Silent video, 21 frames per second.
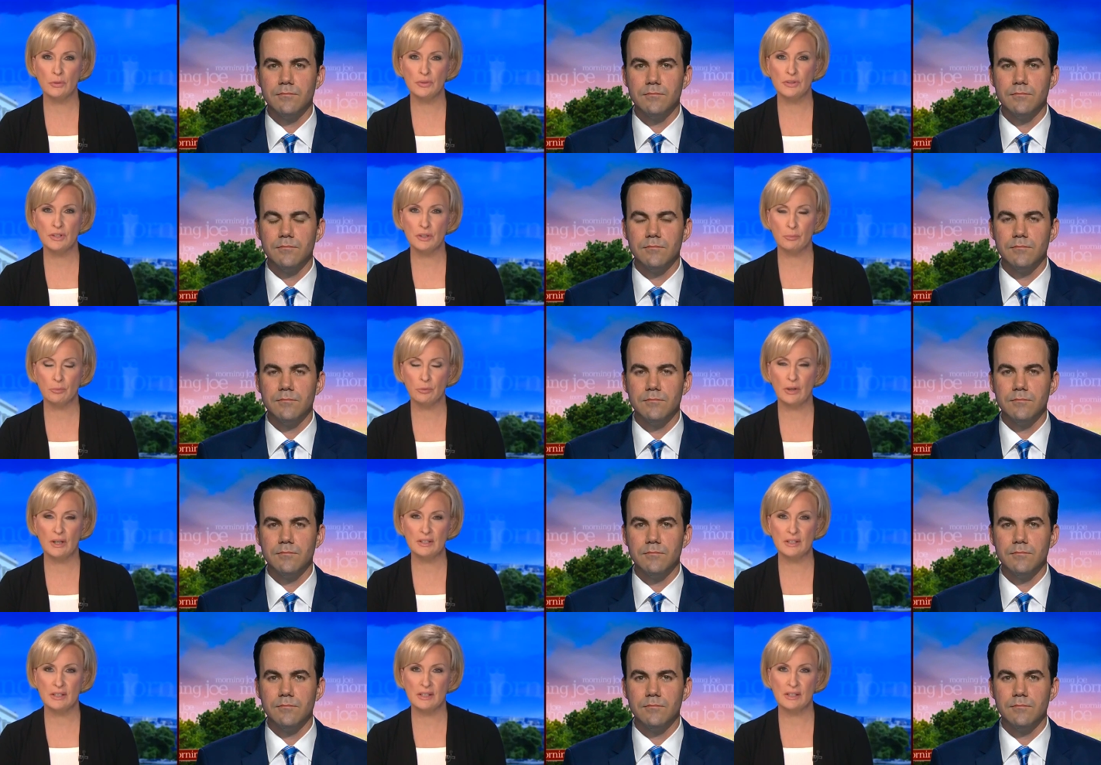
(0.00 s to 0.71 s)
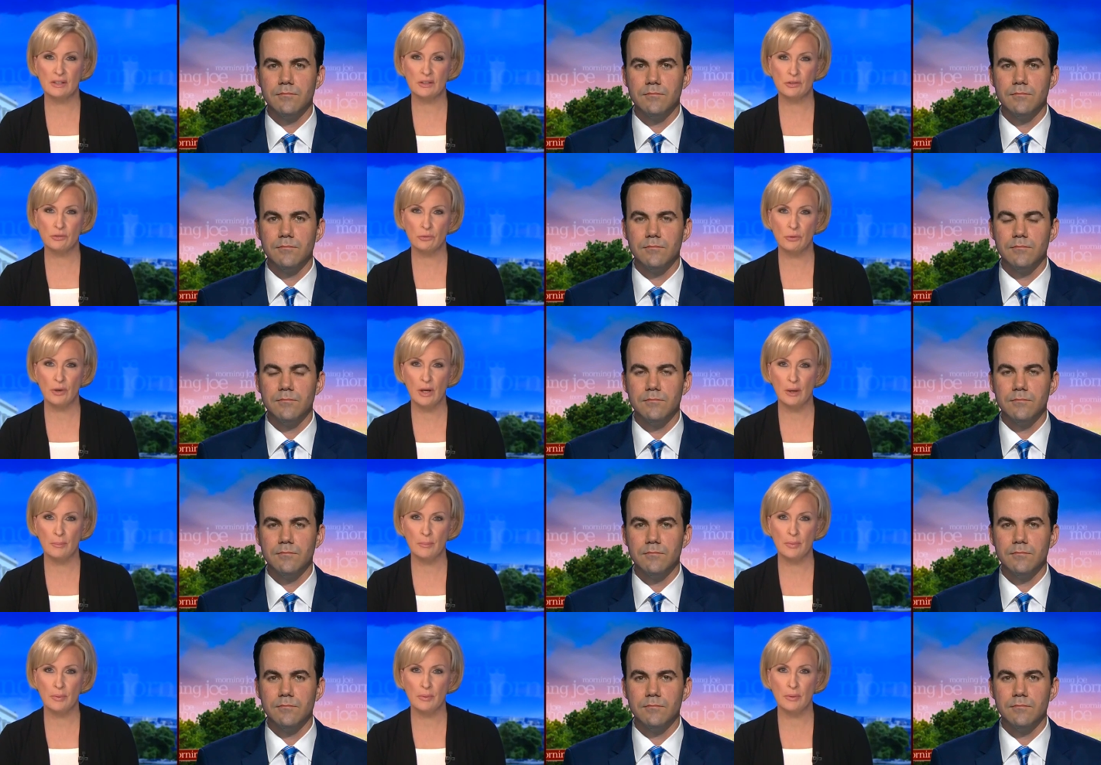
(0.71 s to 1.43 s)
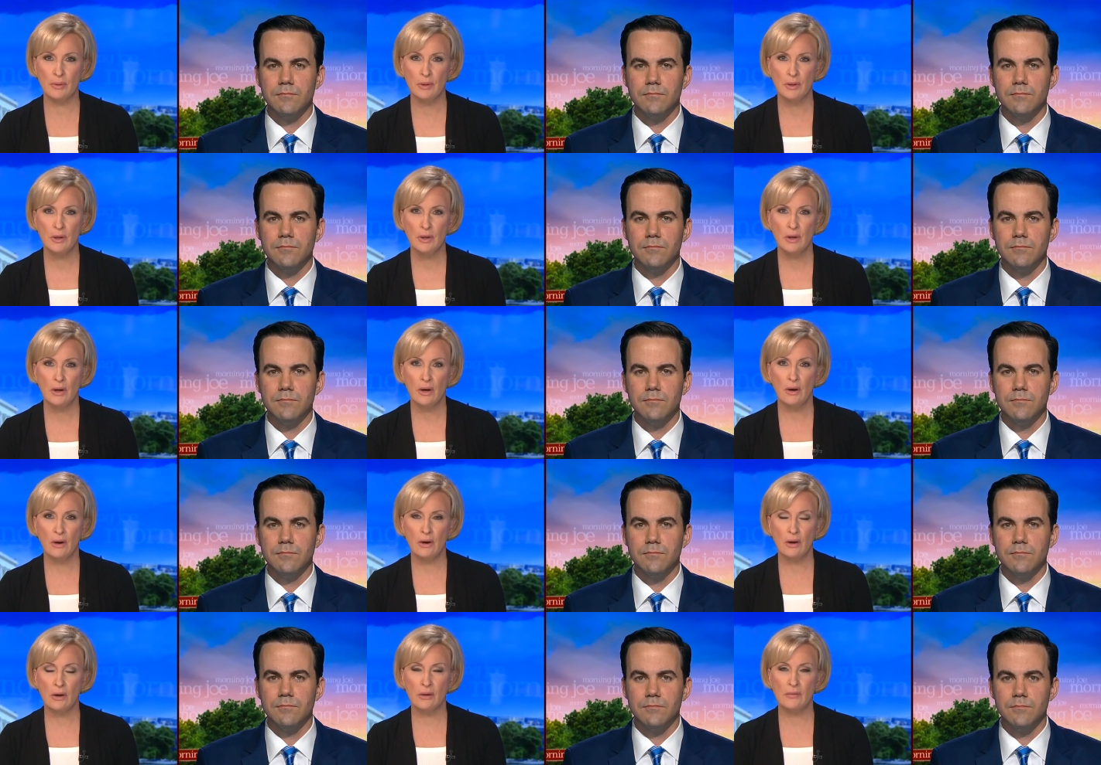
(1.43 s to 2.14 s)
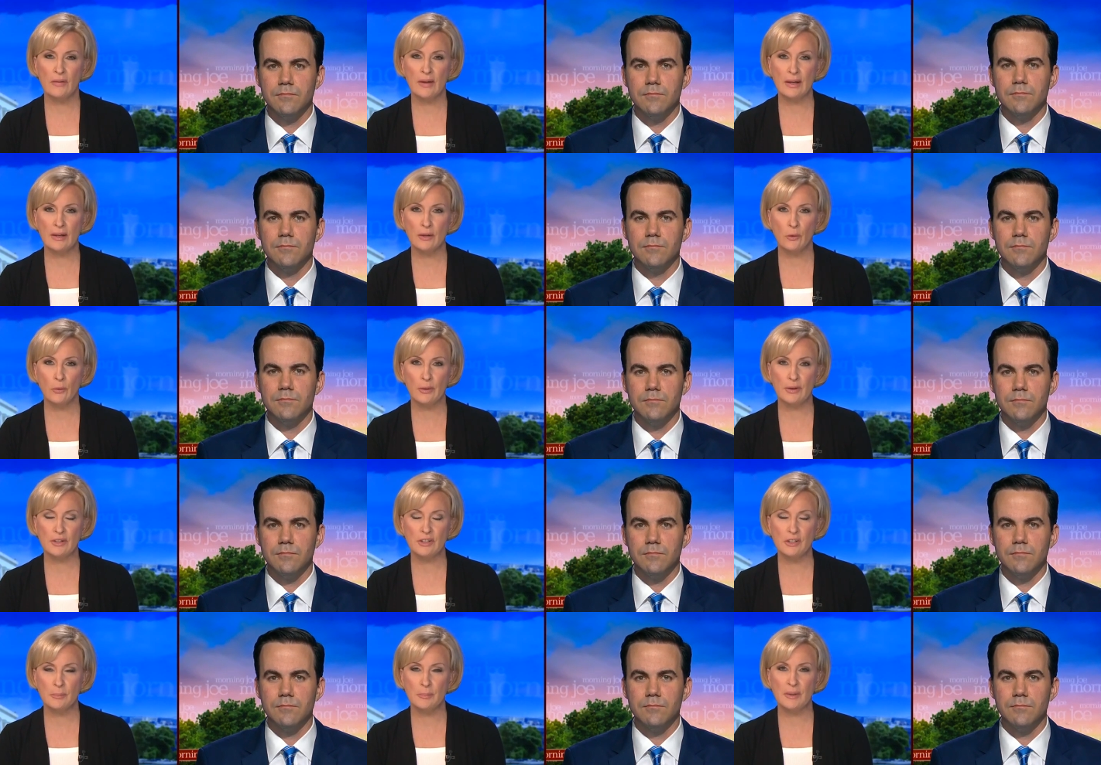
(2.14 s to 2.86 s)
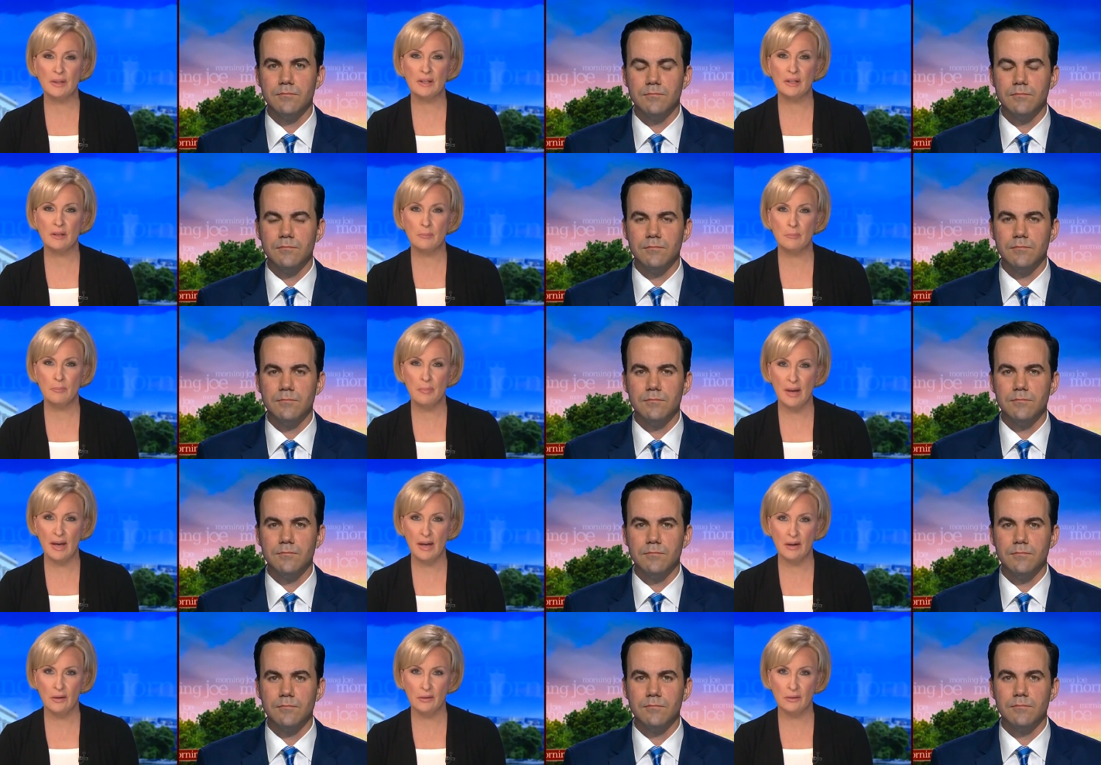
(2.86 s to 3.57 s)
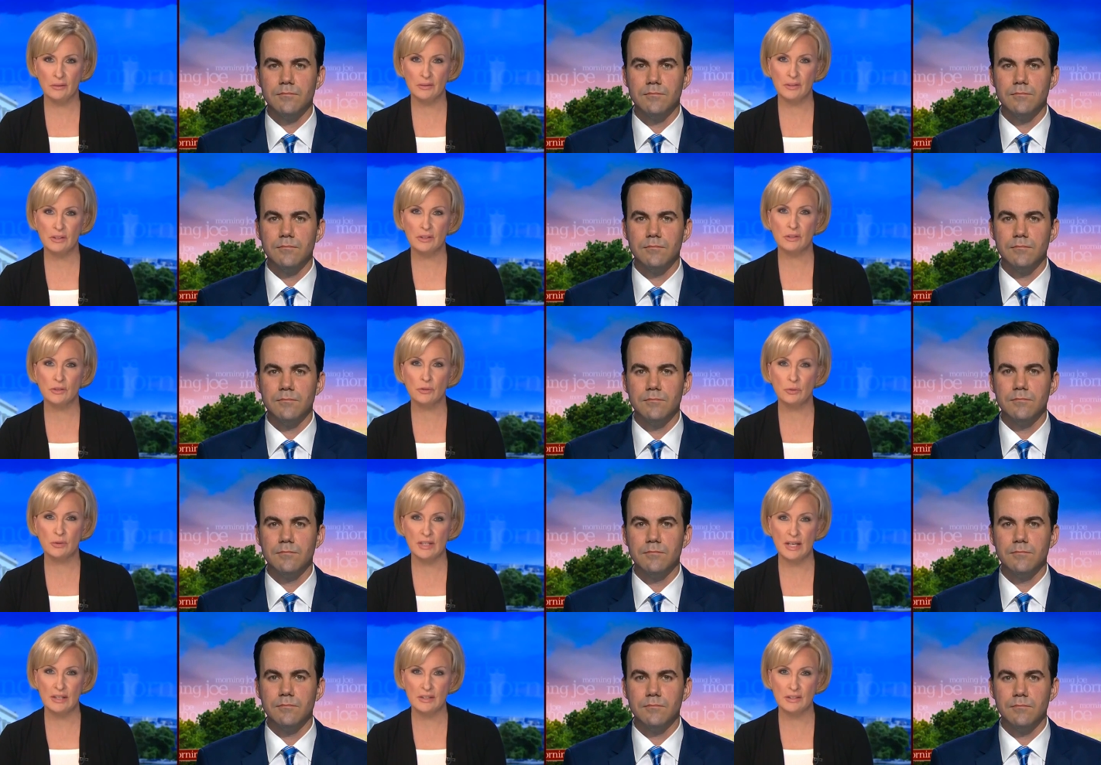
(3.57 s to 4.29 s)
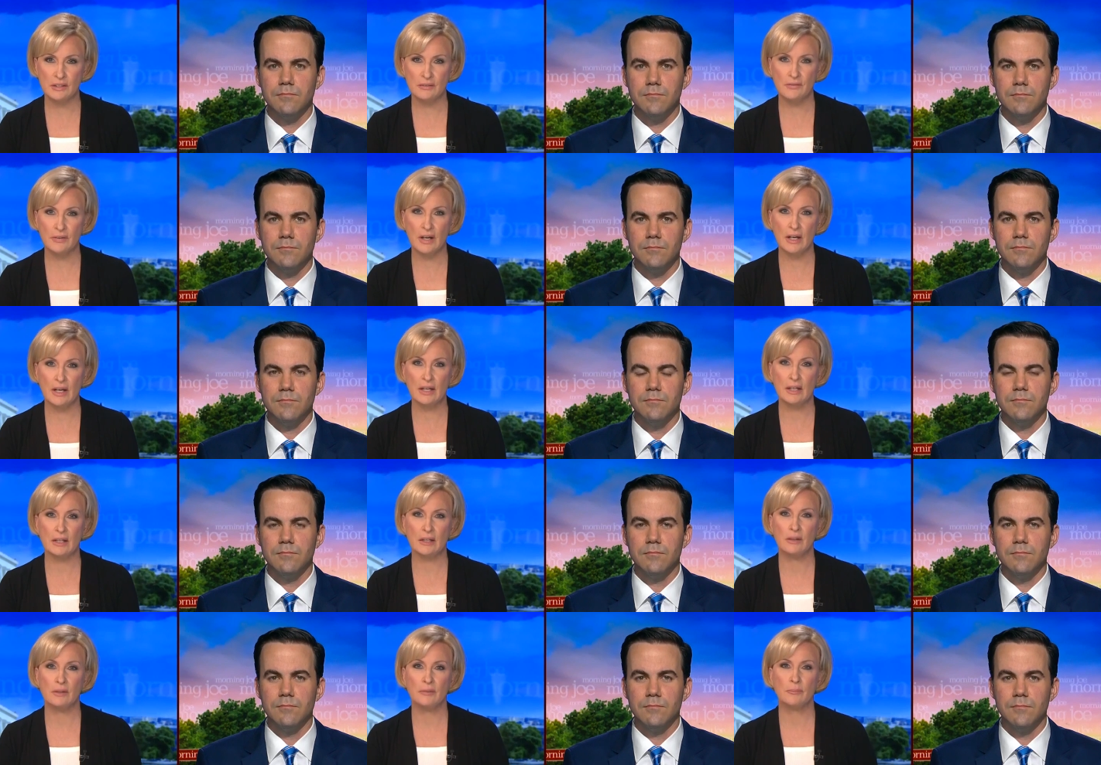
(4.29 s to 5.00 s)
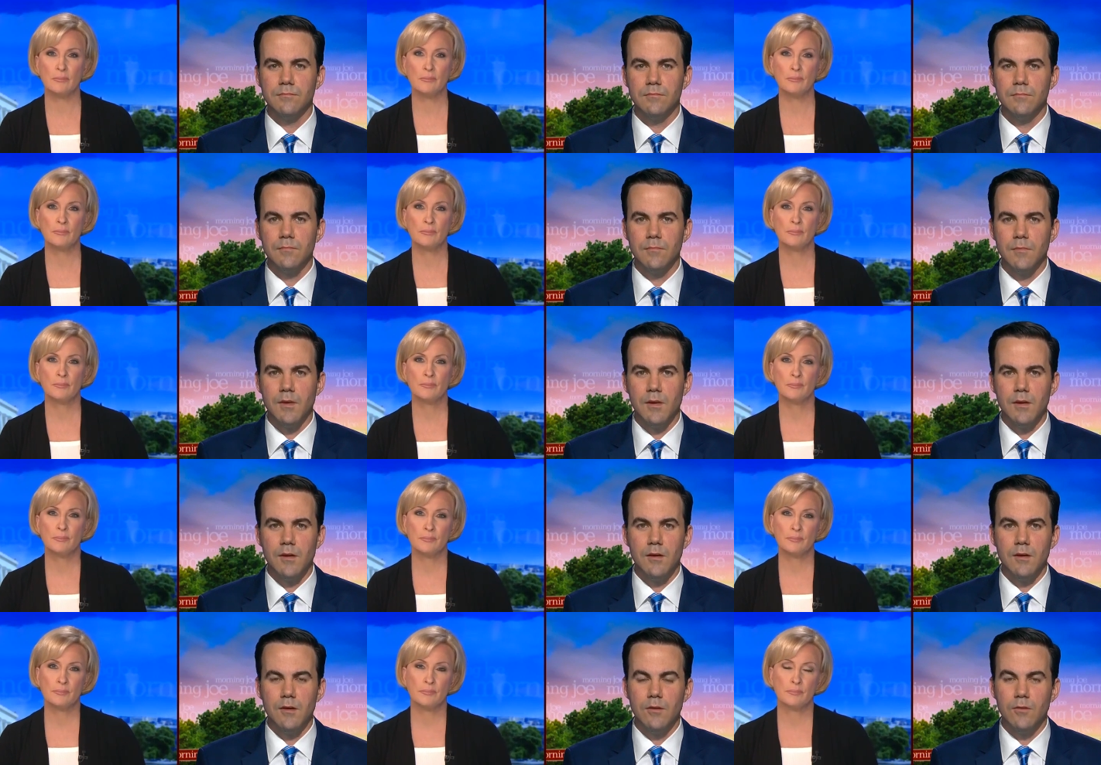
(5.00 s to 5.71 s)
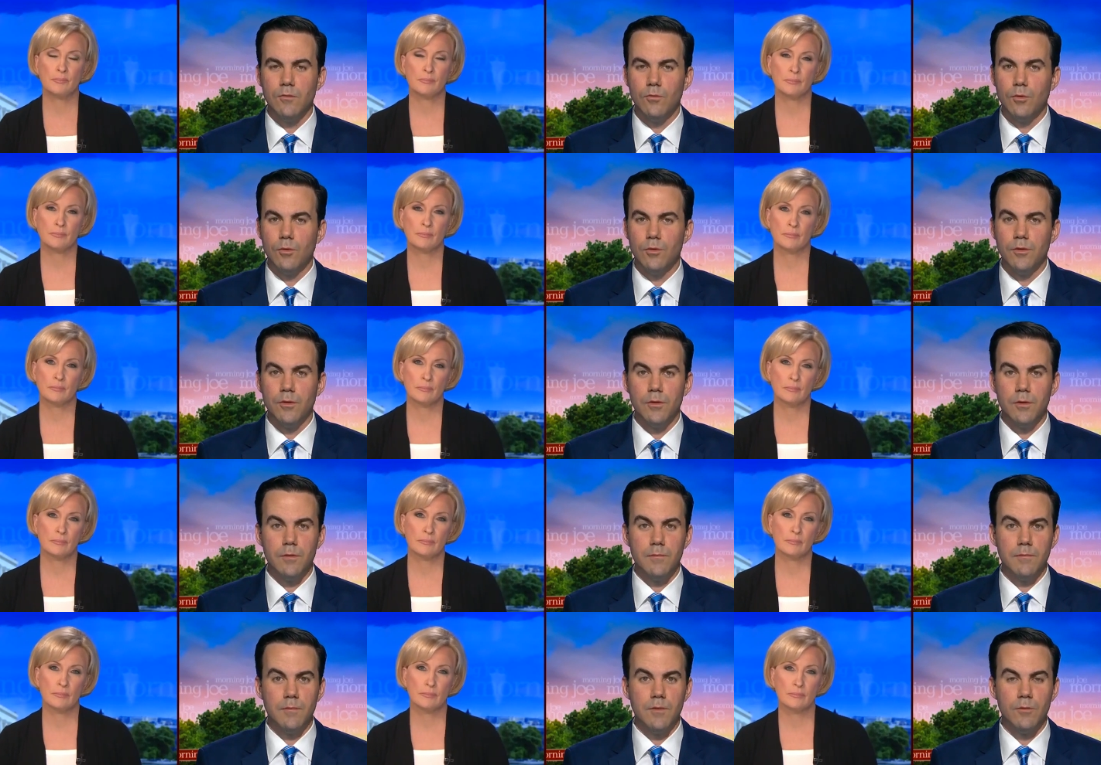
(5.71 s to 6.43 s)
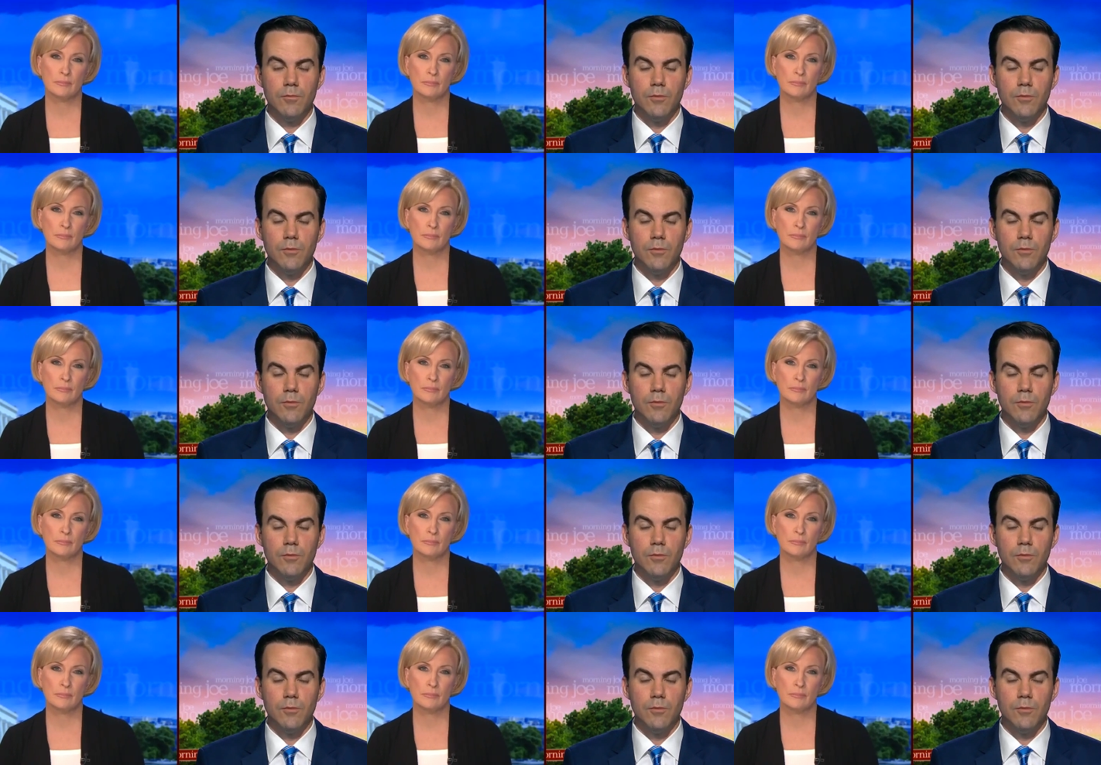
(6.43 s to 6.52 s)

Speaker 1: to President Trump? Are they going to be compelled to testify?
Speaker 2: Well, the, the